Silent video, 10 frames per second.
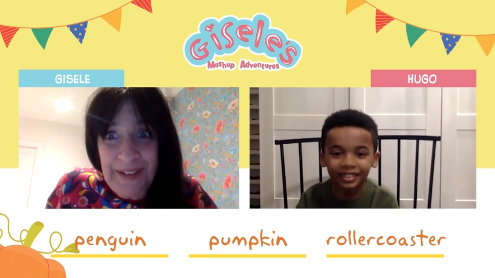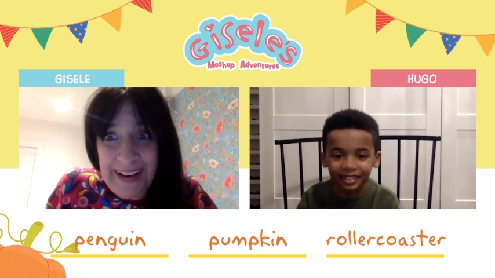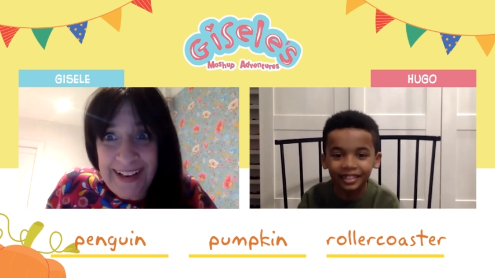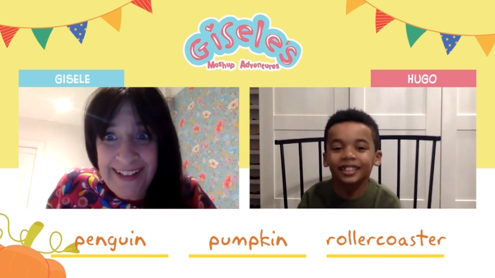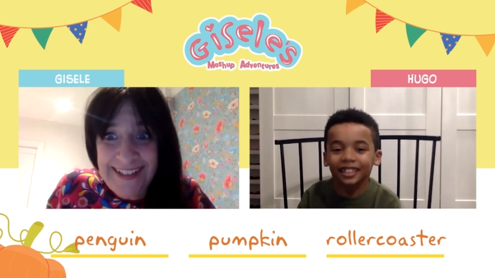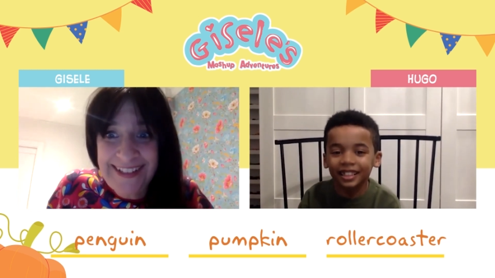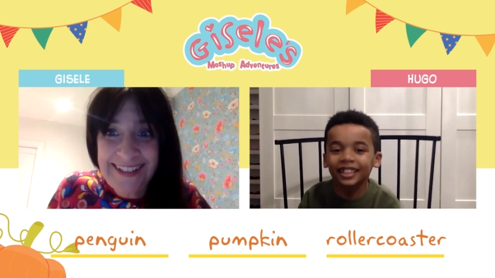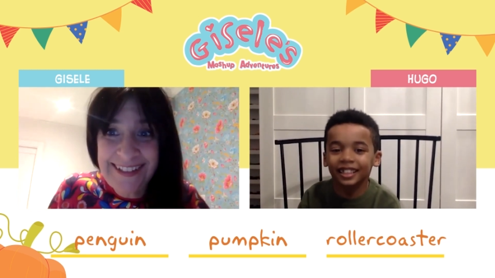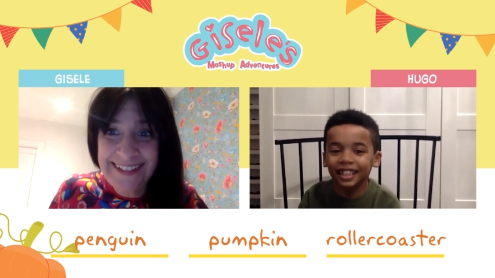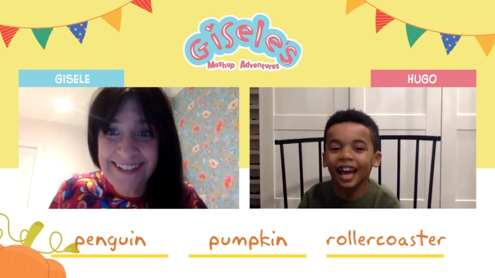Speaker 1: right?
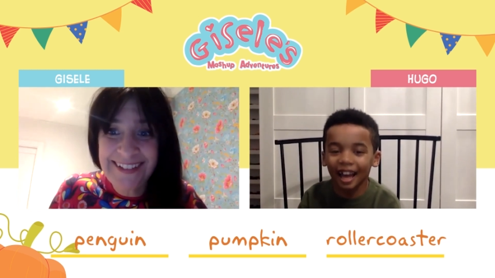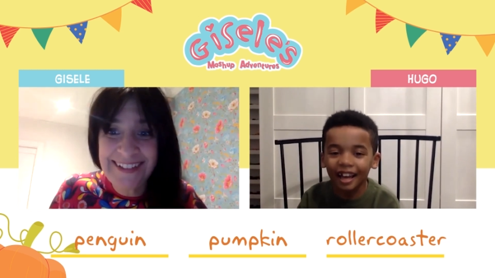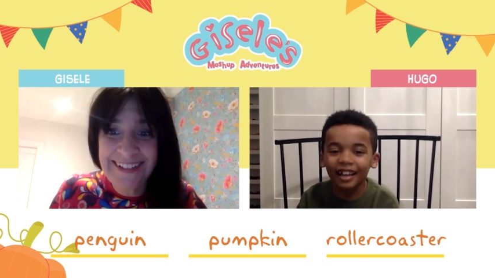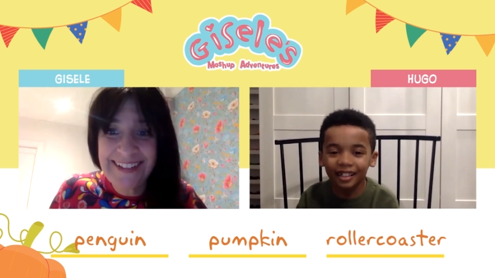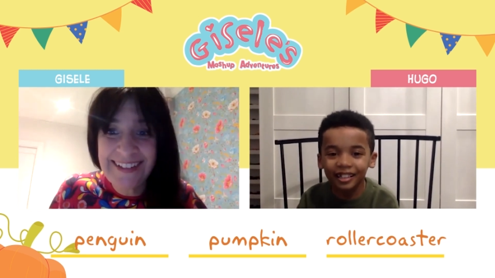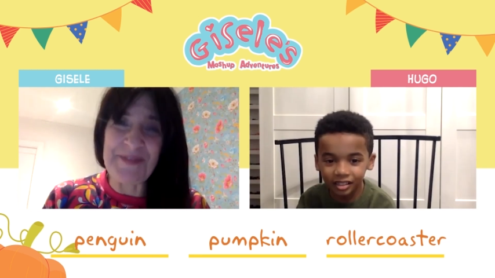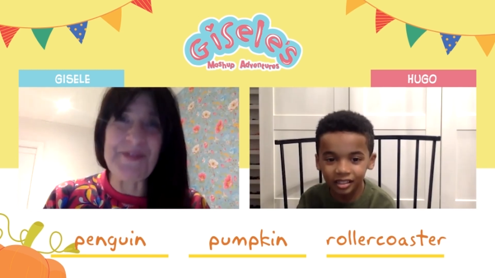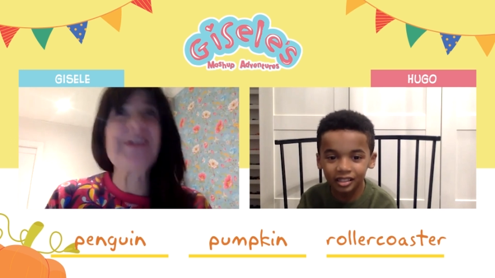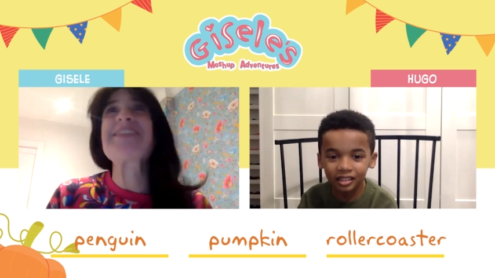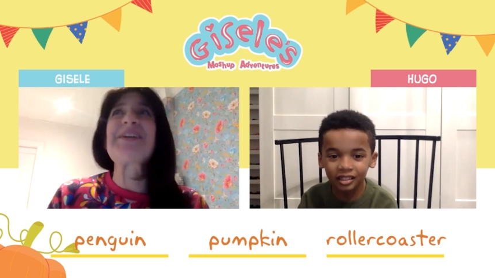Yeah.
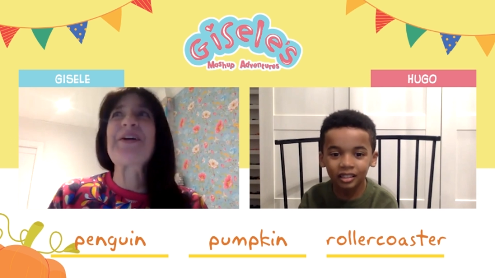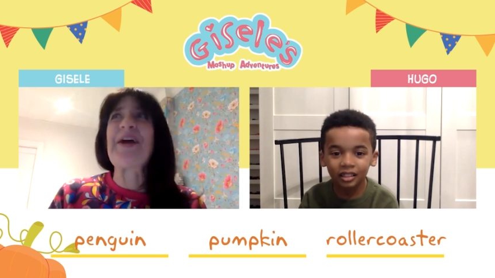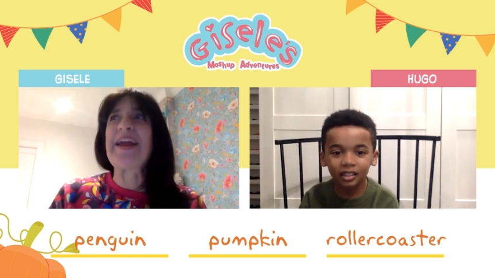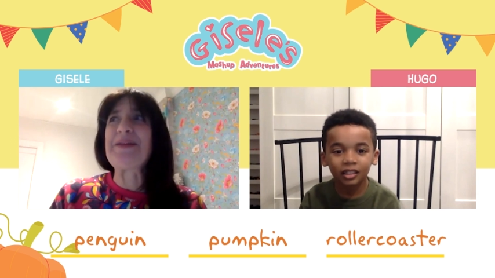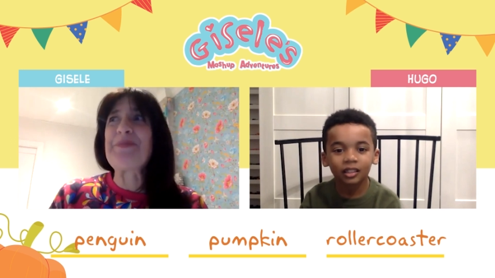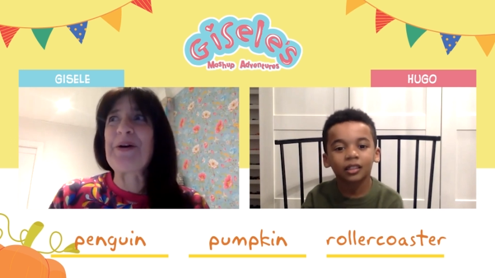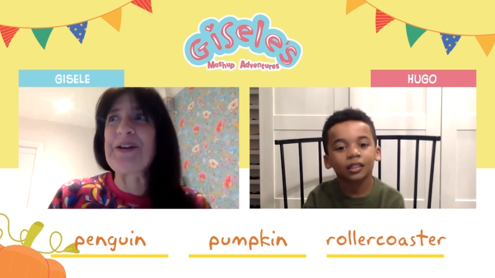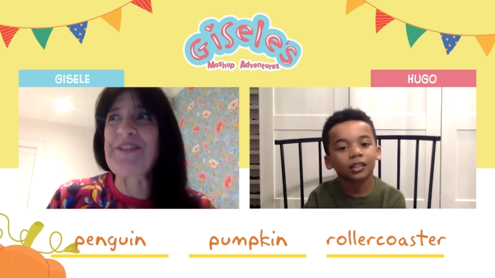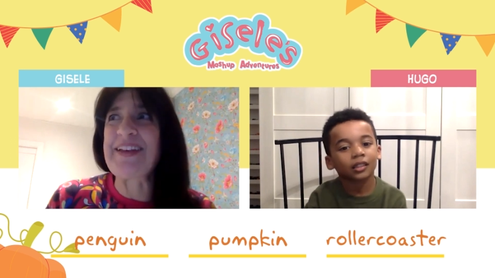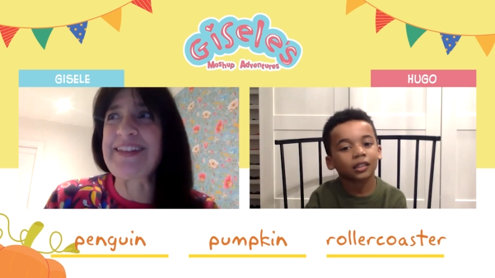Was there any
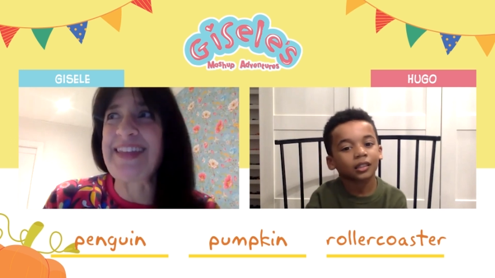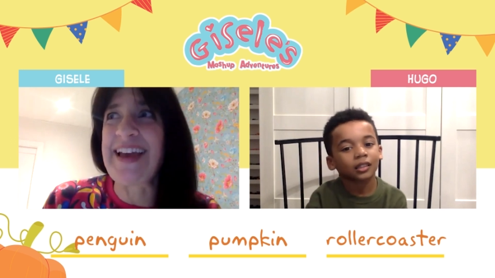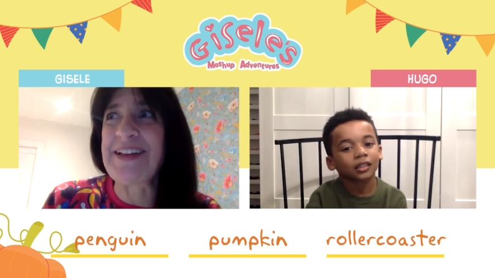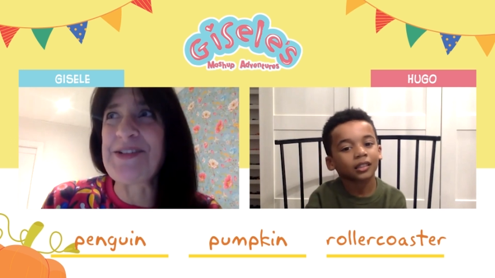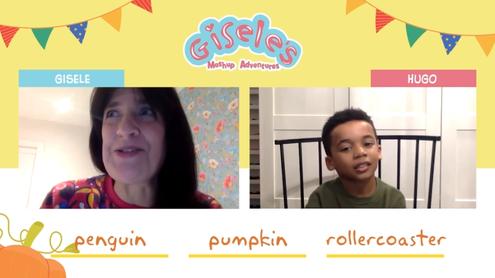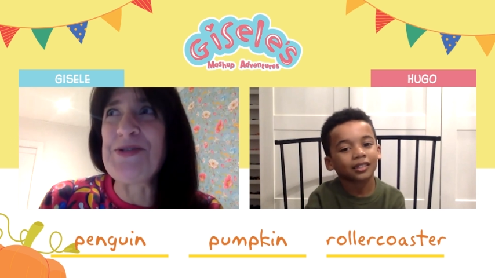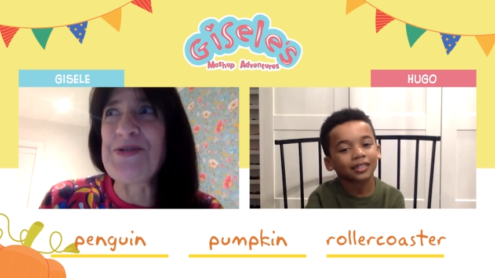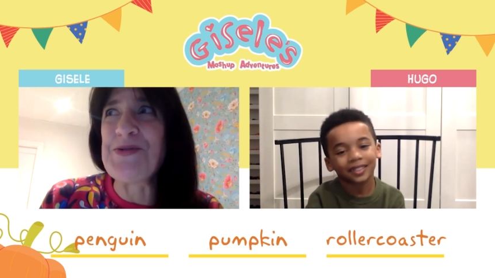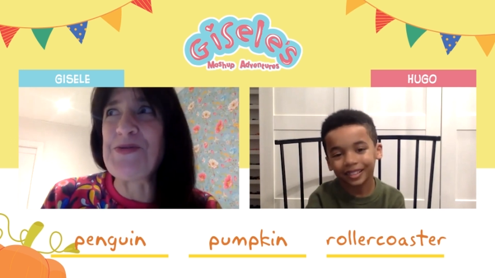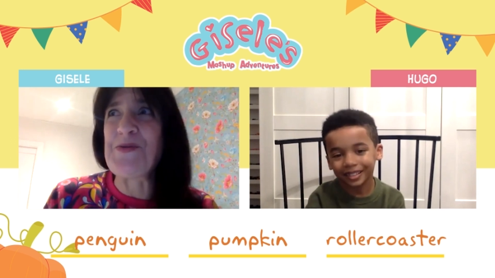part of it that
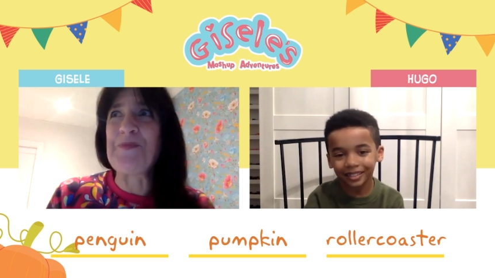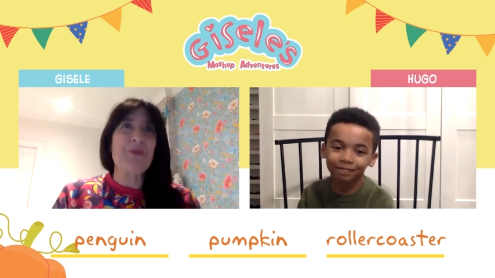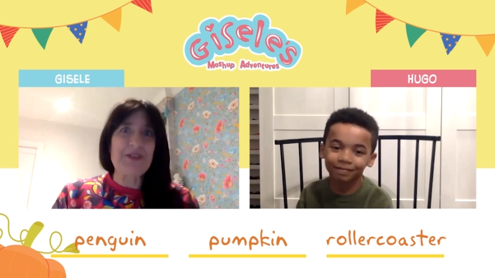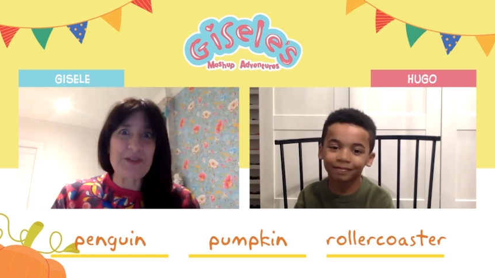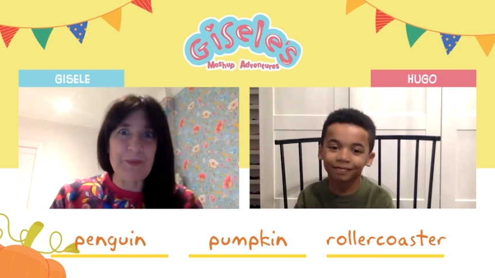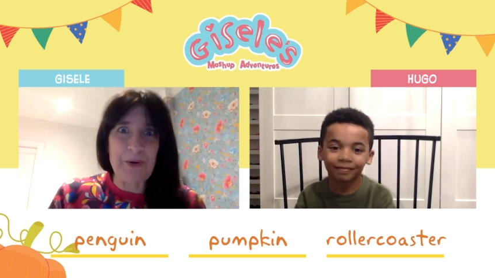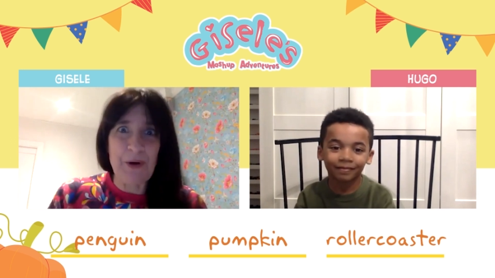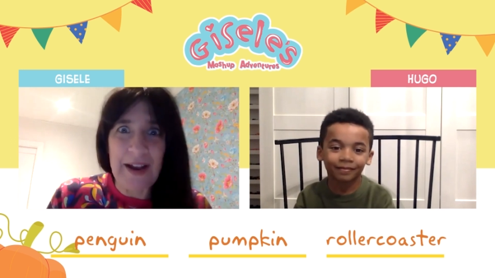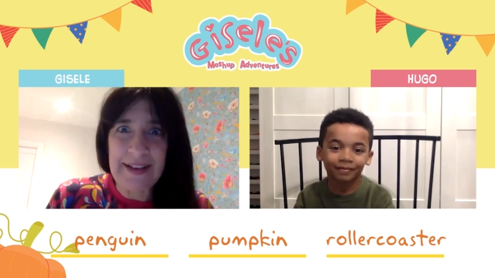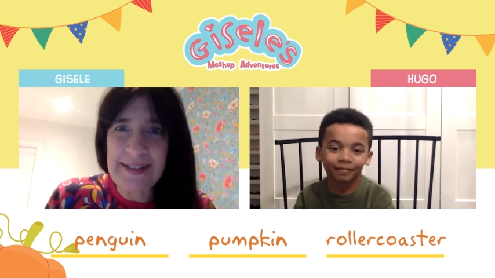you were
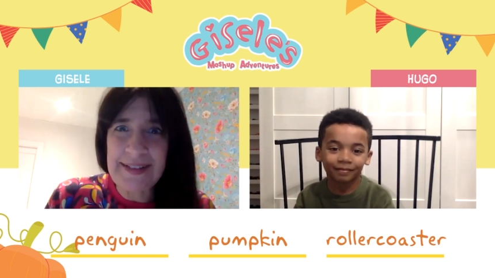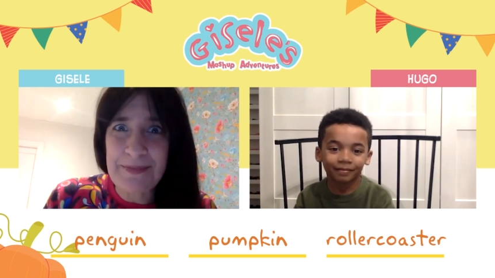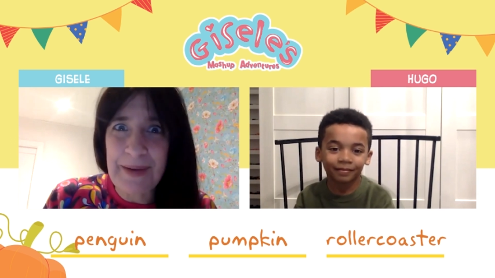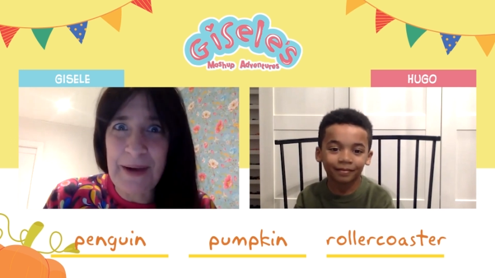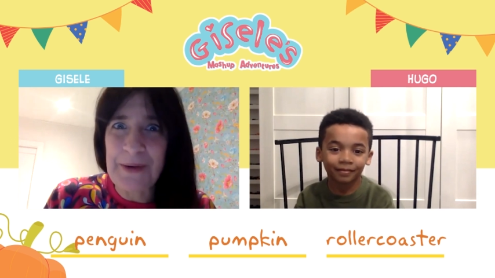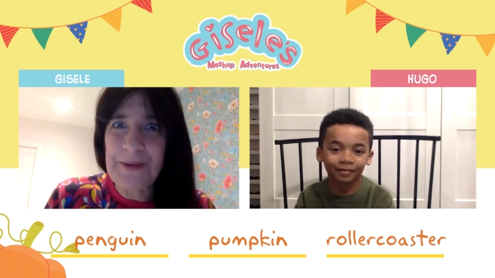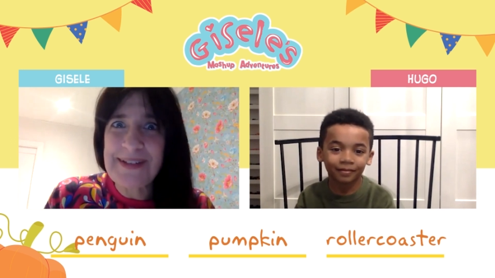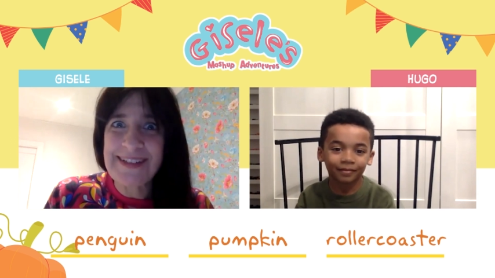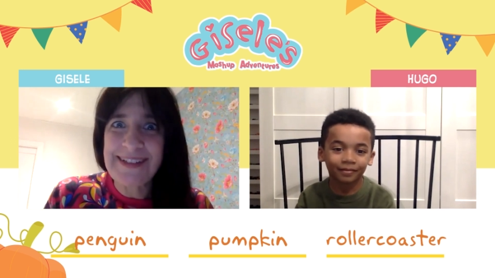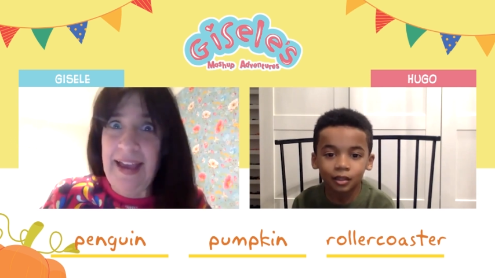surprised
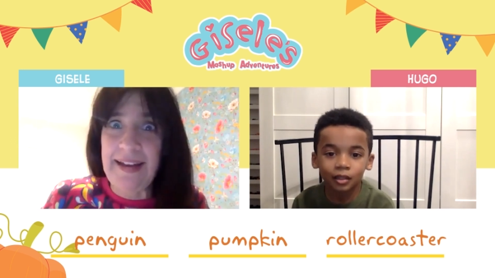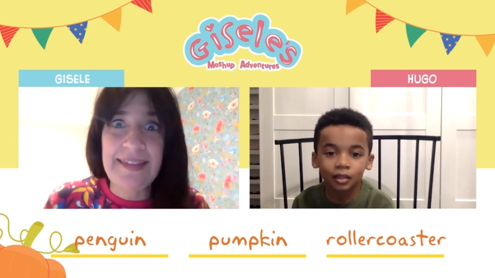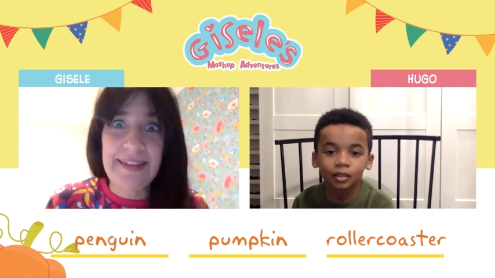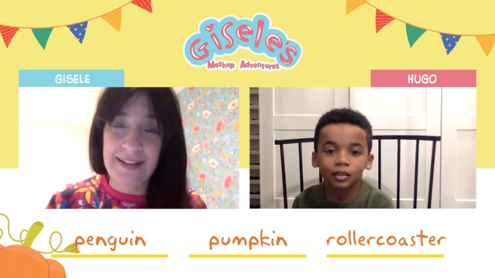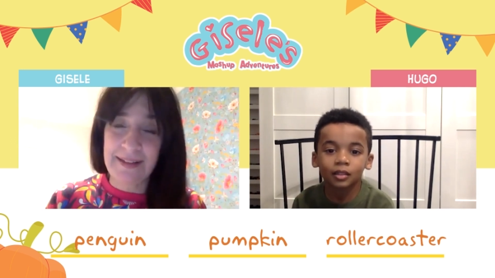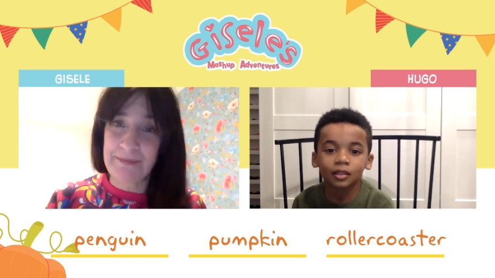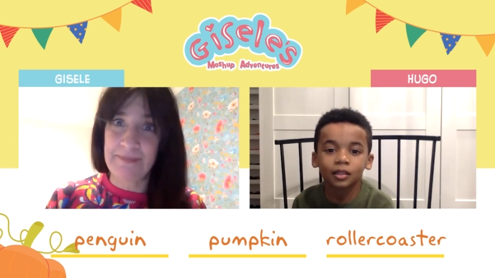about? Anything that